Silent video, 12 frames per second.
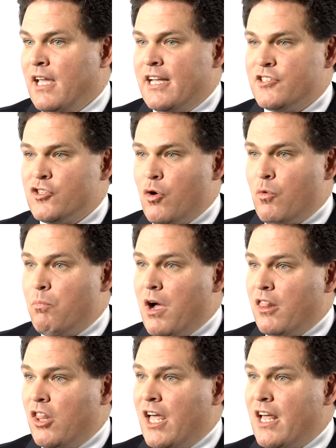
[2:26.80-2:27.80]
And so
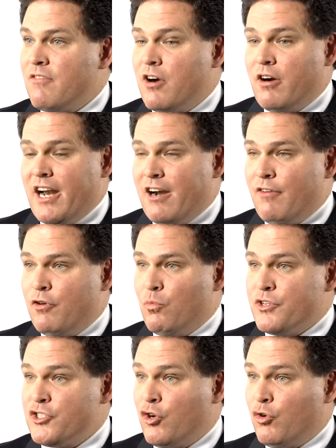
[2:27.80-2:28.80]
a lot of our
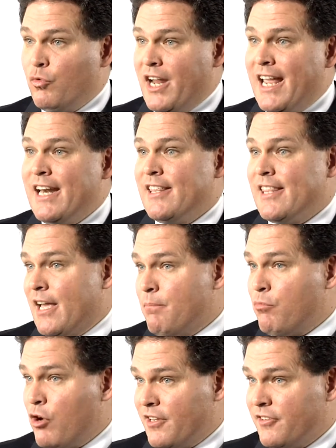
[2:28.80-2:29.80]
effort was creating
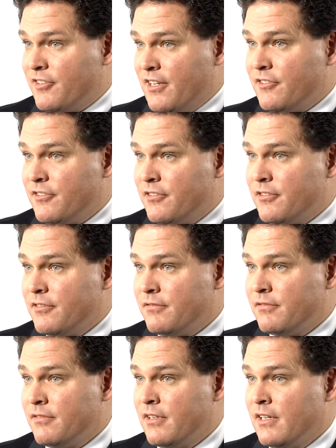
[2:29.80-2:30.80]
that process
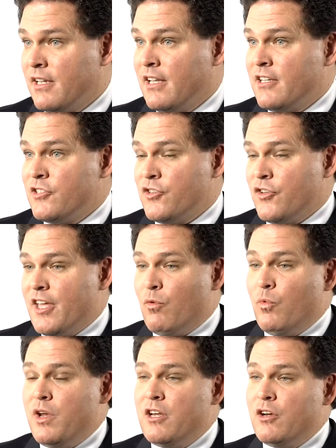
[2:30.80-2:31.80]
so
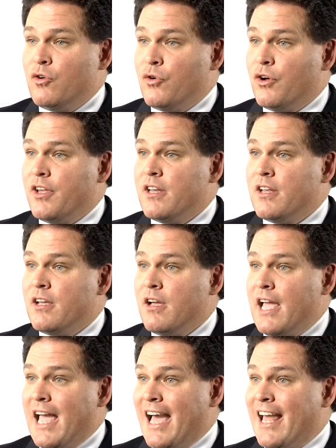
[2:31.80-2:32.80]
that we could
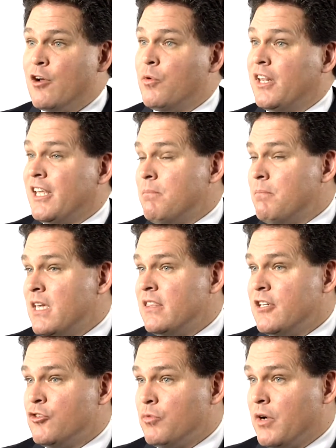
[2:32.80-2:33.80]
adequately
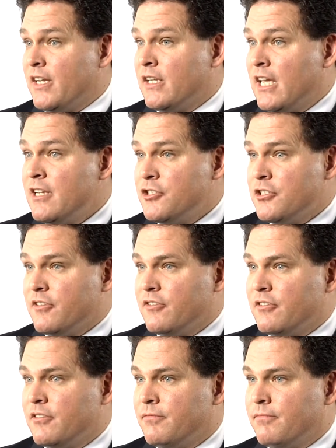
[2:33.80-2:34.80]
meet these
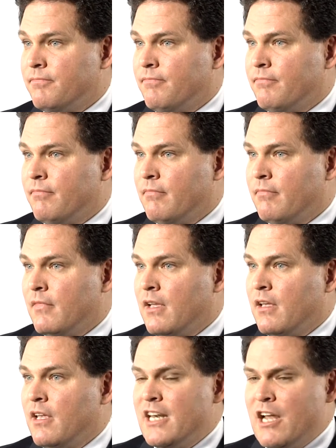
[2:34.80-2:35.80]
regulations.
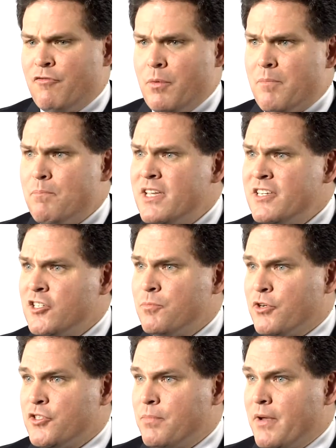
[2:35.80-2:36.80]
Now, from a business
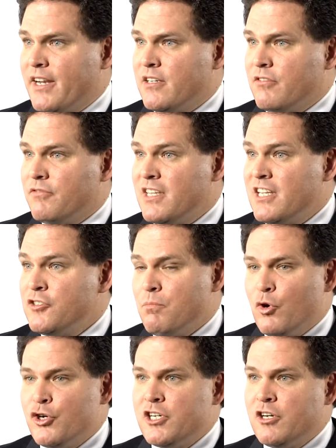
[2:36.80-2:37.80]
perspective, these
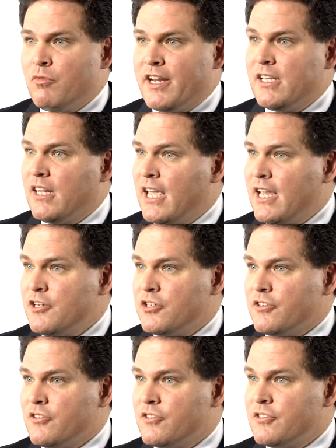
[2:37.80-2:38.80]
emerging
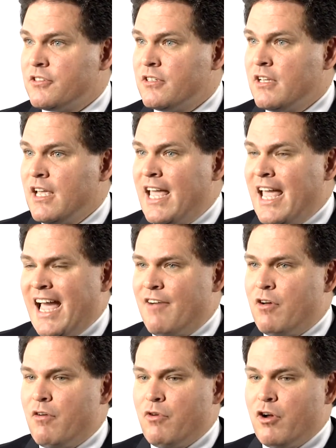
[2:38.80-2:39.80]
regulations
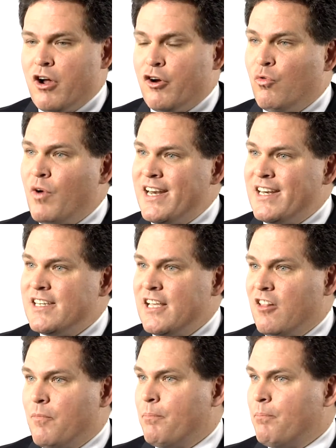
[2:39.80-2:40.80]
have a great
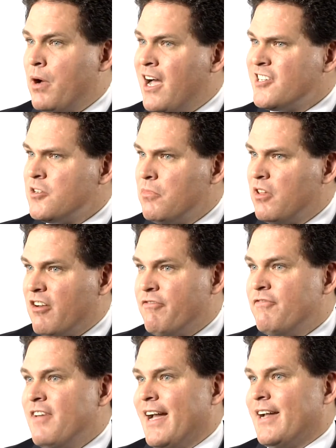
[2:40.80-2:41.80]
deal of possible
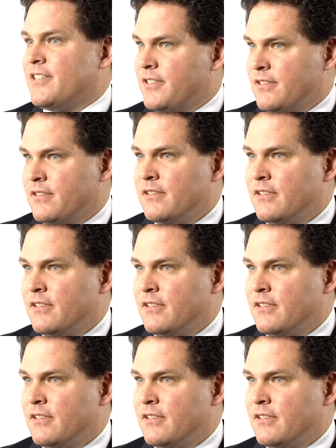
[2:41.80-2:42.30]
effect